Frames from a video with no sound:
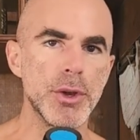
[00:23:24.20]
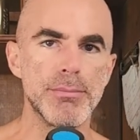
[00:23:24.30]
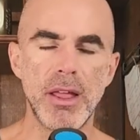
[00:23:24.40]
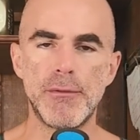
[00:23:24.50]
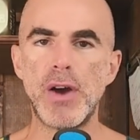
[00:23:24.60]
with
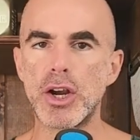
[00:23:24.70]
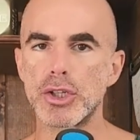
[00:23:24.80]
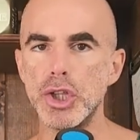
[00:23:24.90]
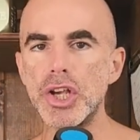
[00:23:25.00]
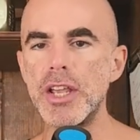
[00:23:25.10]

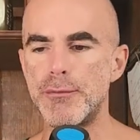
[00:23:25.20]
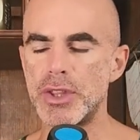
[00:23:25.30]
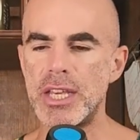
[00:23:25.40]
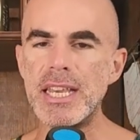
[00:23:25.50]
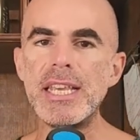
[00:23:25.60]
motherfuckers looking for
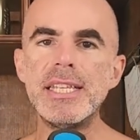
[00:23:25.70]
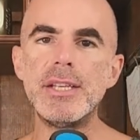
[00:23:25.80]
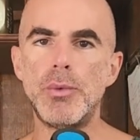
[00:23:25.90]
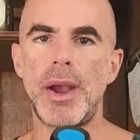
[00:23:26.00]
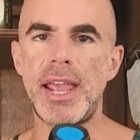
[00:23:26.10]
the
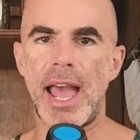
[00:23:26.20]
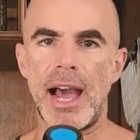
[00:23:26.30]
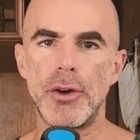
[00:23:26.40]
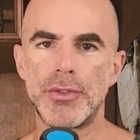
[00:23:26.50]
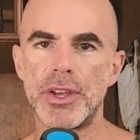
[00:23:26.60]
easy way
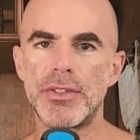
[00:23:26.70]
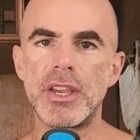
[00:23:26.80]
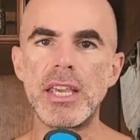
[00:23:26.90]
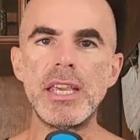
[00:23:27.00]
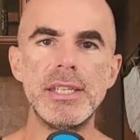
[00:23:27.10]
out, that
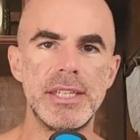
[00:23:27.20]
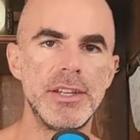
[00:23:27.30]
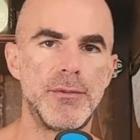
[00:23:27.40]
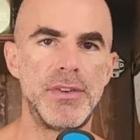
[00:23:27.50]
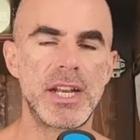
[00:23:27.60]
the
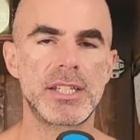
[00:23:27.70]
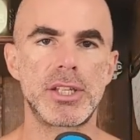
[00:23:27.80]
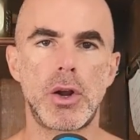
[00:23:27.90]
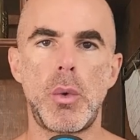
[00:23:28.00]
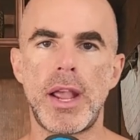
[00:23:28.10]
easy fix,
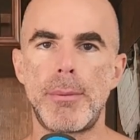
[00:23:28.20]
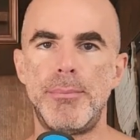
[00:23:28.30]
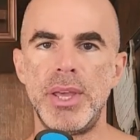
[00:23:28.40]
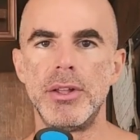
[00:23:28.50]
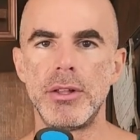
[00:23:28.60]
the
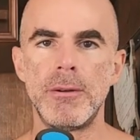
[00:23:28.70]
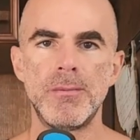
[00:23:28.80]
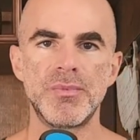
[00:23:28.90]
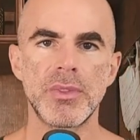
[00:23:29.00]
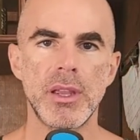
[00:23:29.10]
quick pill,
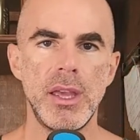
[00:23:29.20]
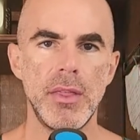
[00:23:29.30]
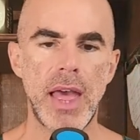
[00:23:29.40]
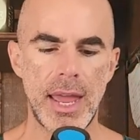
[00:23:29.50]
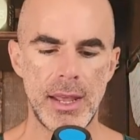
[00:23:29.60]

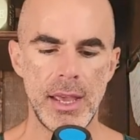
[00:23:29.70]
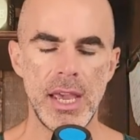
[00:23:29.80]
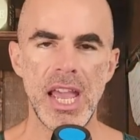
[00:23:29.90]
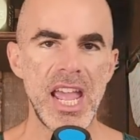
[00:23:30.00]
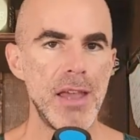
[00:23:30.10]
that
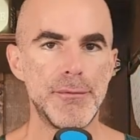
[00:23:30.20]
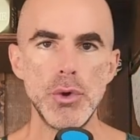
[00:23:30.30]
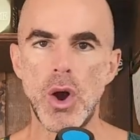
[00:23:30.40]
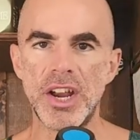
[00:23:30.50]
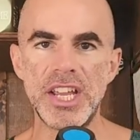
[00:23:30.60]
if
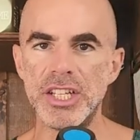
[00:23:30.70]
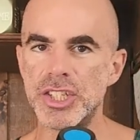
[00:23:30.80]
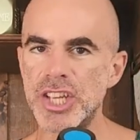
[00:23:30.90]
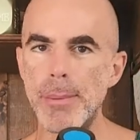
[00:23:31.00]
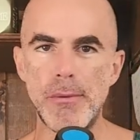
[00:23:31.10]
you are in
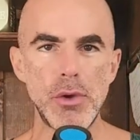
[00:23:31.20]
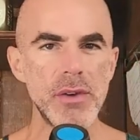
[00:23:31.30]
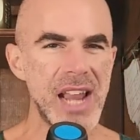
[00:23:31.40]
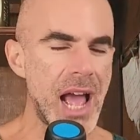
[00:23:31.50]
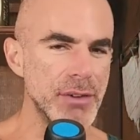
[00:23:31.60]
shape, if you
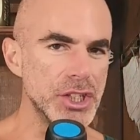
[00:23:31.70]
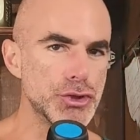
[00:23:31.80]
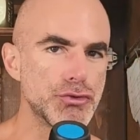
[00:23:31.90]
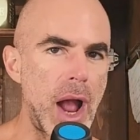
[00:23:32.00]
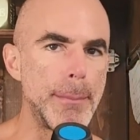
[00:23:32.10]
even have a
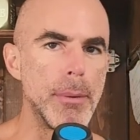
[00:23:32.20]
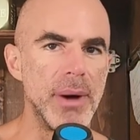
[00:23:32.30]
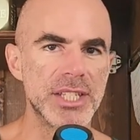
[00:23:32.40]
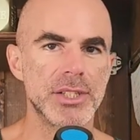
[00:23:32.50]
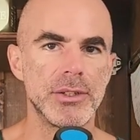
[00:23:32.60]
drop of
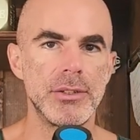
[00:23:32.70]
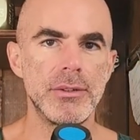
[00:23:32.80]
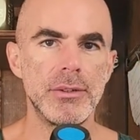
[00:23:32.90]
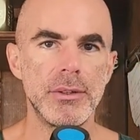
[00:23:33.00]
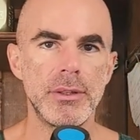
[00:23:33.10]
muscle,
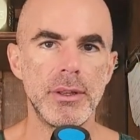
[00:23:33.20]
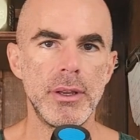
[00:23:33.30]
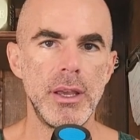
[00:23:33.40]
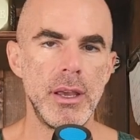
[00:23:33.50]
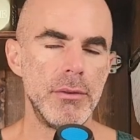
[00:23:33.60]

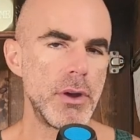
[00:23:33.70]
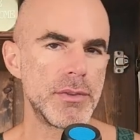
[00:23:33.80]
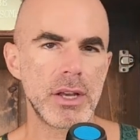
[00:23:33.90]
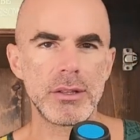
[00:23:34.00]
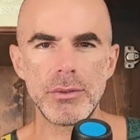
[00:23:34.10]
if you
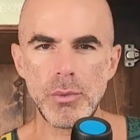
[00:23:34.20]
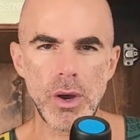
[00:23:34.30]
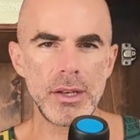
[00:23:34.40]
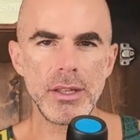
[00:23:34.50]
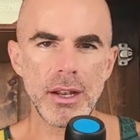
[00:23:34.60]
have
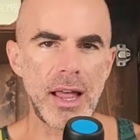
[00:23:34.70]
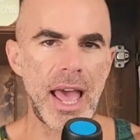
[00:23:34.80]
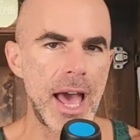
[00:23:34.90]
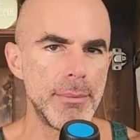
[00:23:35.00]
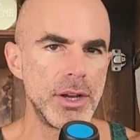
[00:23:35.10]
one little
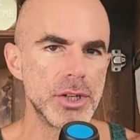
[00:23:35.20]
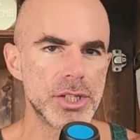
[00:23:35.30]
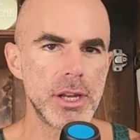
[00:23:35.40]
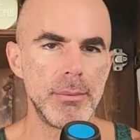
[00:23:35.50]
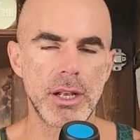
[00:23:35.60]
ab on your
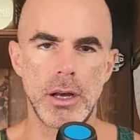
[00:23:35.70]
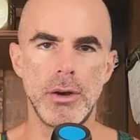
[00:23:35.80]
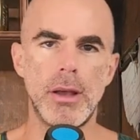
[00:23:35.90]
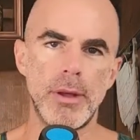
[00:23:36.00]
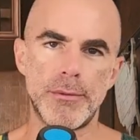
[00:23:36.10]
stomach,
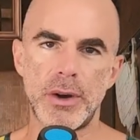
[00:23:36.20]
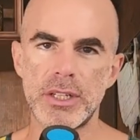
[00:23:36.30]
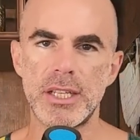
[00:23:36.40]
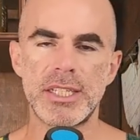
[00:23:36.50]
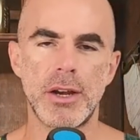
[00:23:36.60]
oh, that
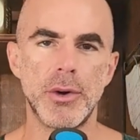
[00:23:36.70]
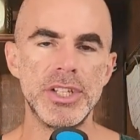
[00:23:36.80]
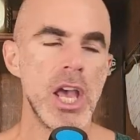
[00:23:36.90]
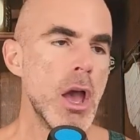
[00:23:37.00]
motherfucker's on steroids.